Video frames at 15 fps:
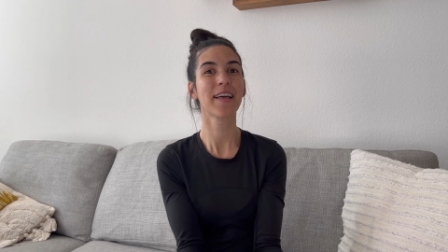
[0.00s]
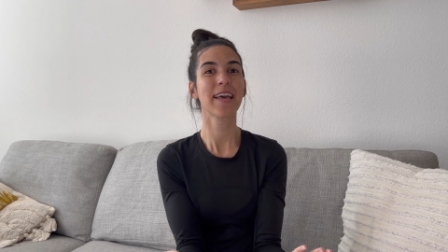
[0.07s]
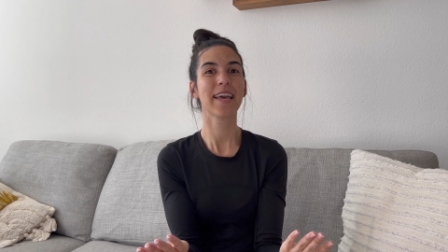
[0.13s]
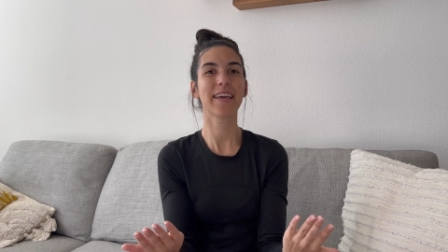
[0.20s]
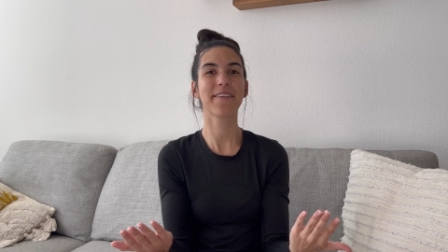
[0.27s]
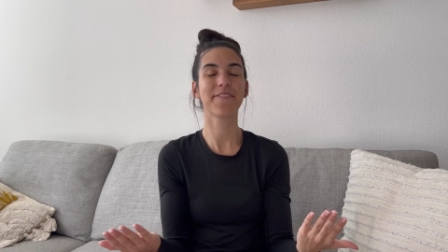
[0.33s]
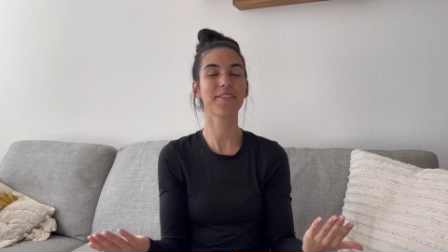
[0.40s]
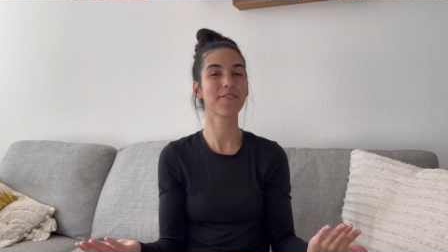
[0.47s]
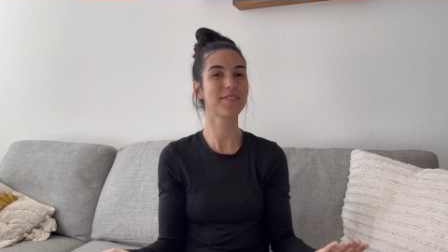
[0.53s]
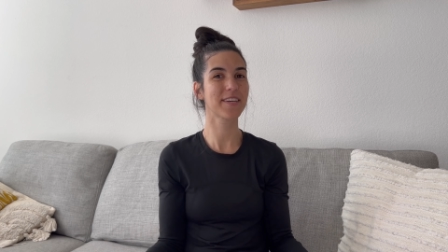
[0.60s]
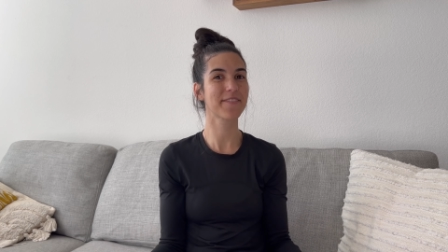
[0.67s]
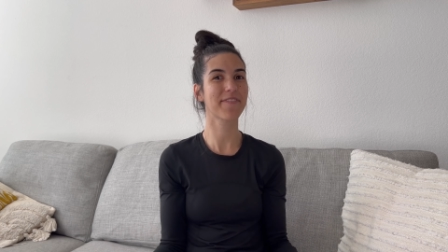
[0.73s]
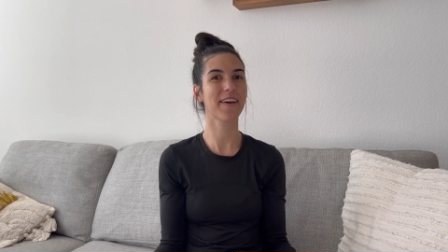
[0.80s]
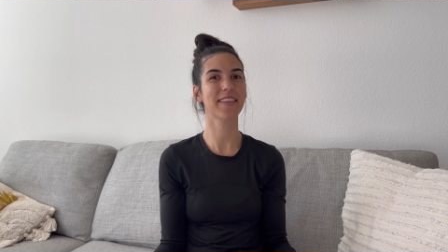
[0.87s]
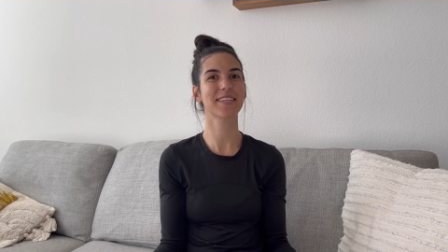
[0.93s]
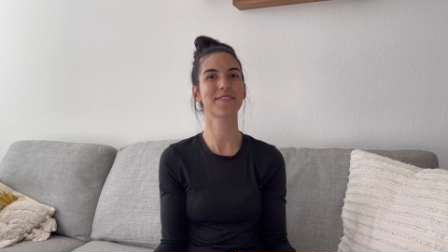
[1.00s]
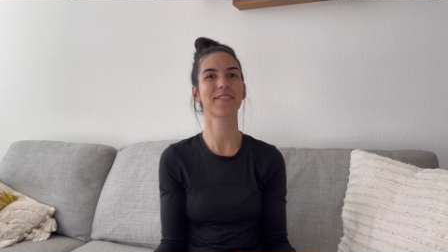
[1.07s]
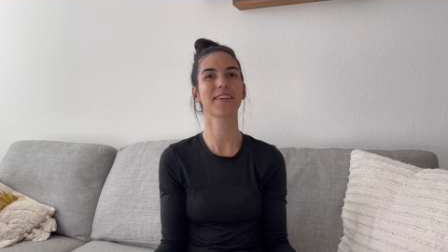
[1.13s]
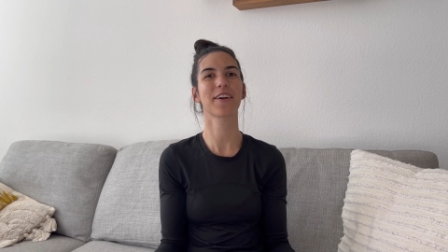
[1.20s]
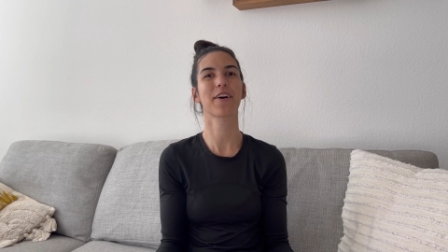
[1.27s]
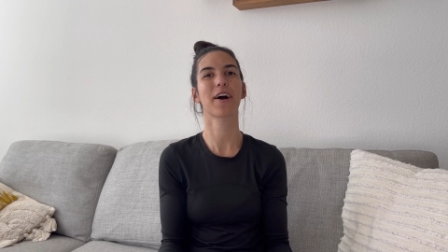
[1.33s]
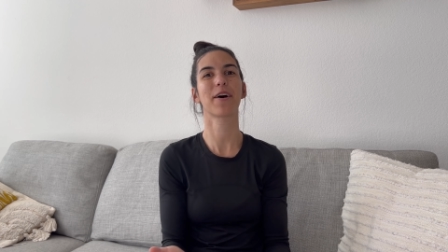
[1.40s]
If you did find this
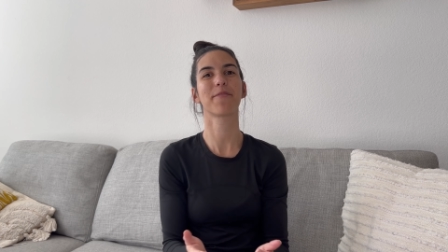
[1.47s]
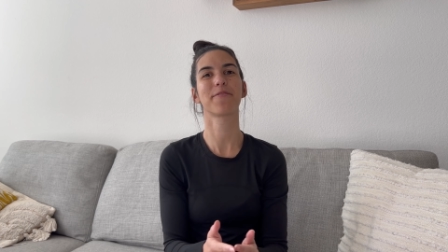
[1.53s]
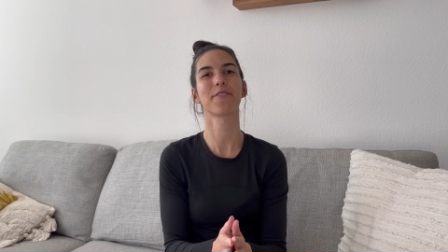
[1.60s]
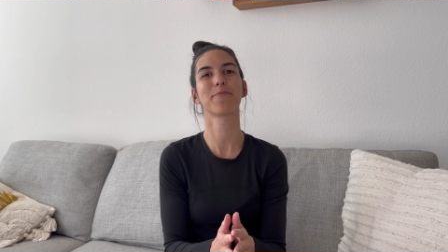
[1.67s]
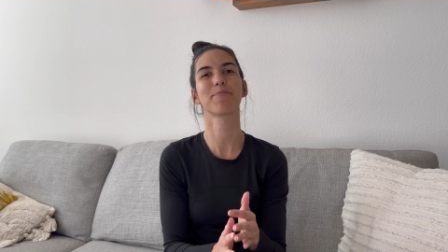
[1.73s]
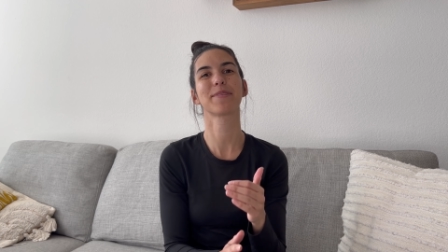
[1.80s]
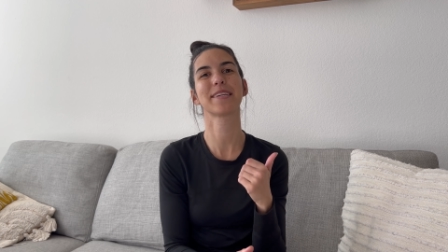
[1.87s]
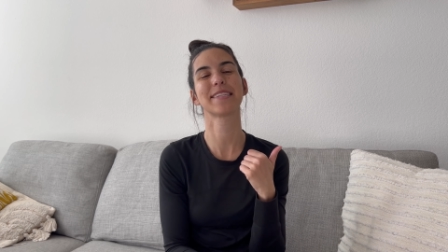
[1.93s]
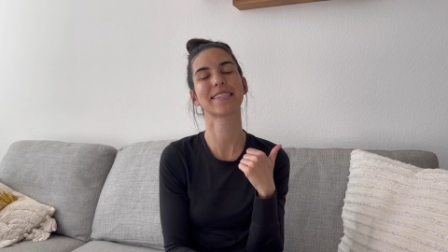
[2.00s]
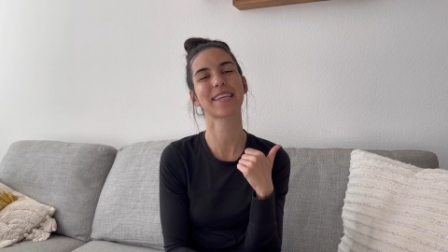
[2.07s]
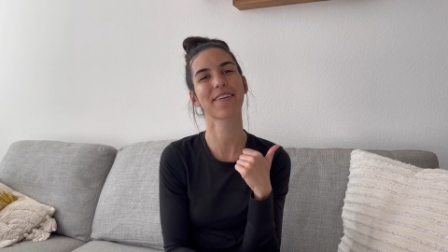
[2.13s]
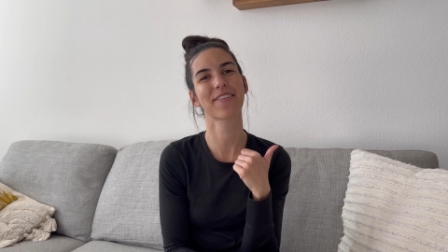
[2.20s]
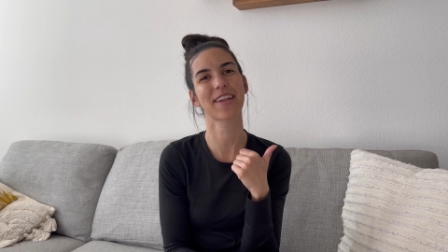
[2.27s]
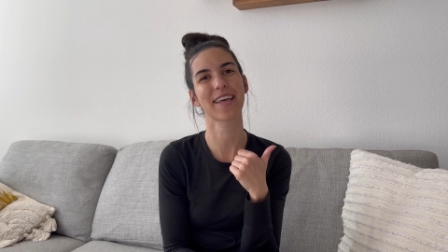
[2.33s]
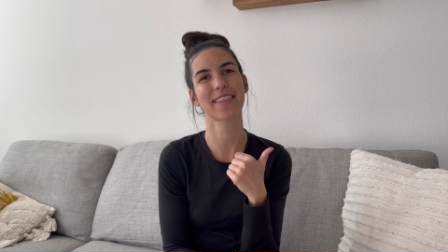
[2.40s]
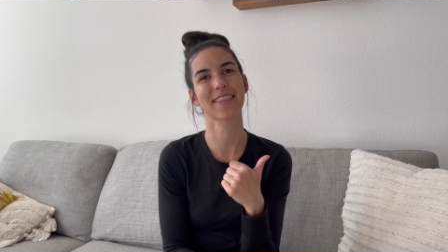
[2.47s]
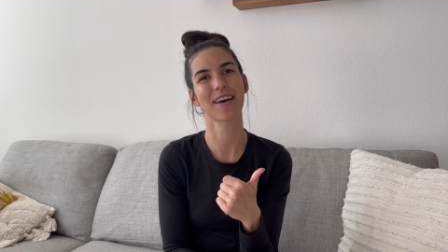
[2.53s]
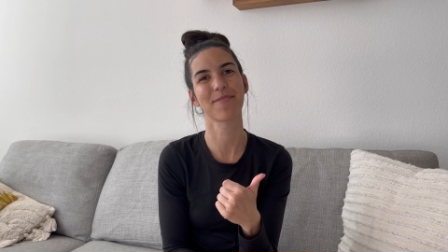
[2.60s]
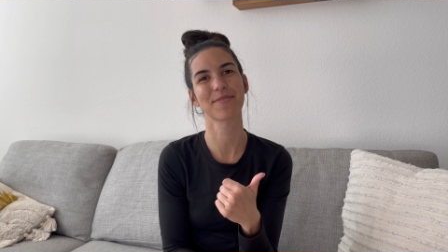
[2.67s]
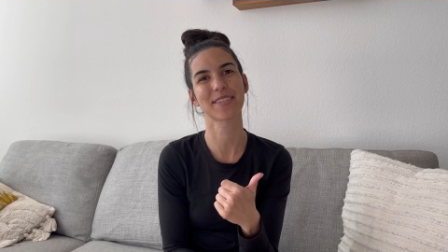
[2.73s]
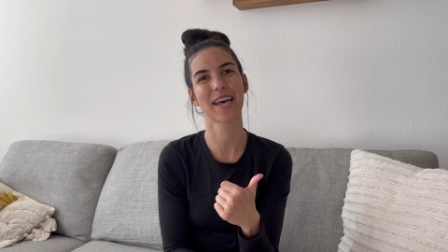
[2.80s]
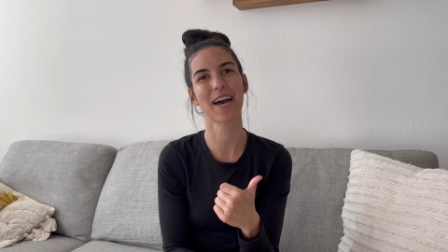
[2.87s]
video helpful, please give it a
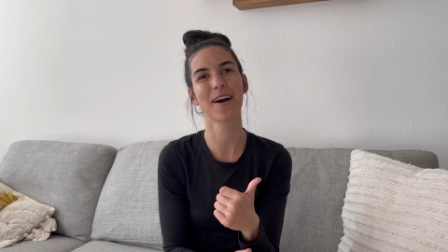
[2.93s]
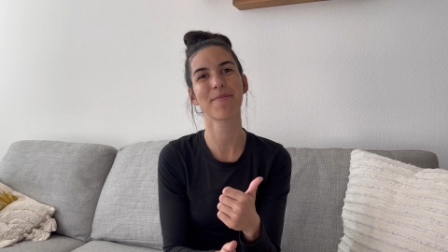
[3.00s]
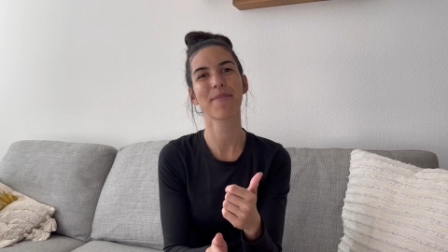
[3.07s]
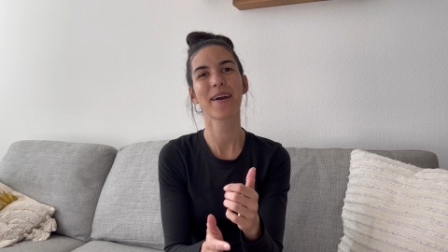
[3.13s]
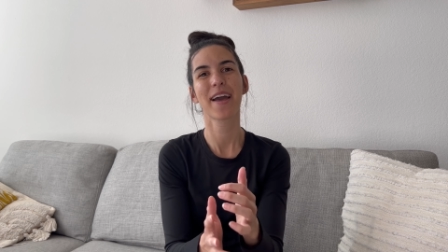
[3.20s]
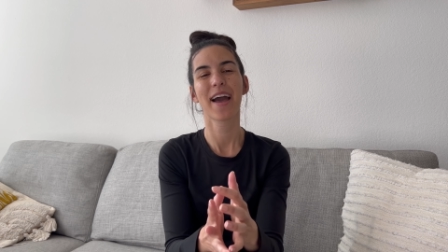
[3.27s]
thumbs up.